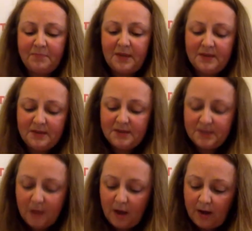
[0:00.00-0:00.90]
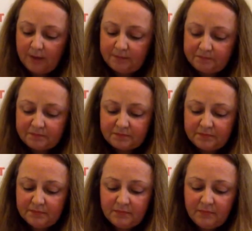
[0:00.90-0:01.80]
So
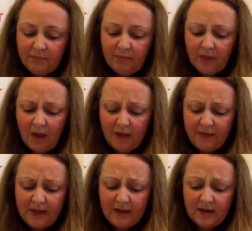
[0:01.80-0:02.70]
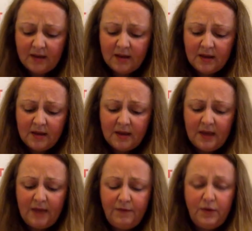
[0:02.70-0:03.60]
I think
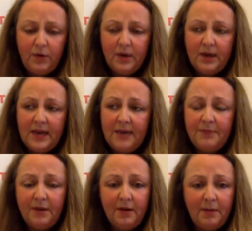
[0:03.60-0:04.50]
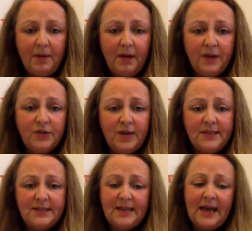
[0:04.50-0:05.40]
if you can keep the carbohydrates
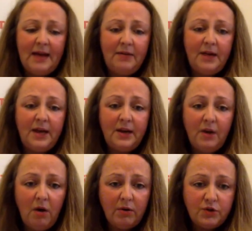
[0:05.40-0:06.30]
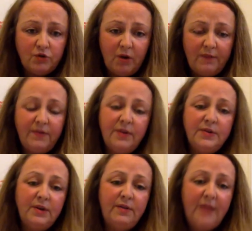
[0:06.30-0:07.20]
down and knock dry food
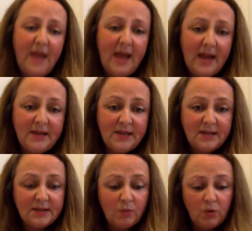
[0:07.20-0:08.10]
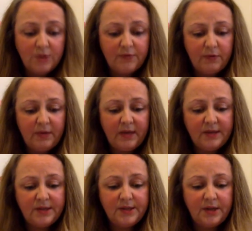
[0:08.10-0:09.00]
on the head, it's a wonderful thing
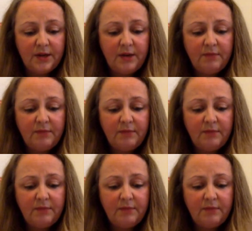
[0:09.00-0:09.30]
to do.